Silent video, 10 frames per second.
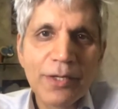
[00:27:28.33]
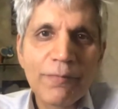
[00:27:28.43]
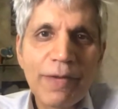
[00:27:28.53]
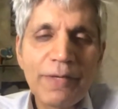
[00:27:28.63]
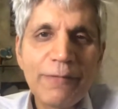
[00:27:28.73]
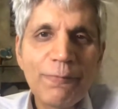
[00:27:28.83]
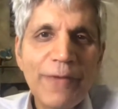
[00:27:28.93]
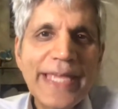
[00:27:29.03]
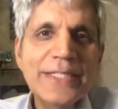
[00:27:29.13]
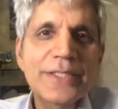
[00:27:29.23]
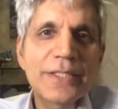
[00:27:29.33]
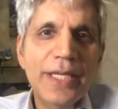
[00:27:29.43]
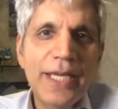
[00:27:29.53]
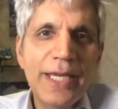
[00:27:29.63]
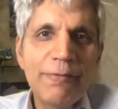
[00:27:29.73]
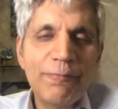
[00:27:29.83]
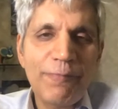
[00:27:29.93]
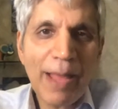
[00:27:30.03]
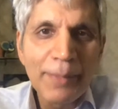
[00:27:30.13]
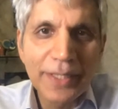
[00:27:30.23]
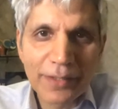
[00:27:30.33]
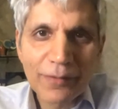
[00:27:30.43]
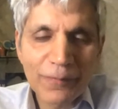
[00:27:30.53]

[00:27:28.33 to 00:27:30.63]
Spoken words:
where we face a famine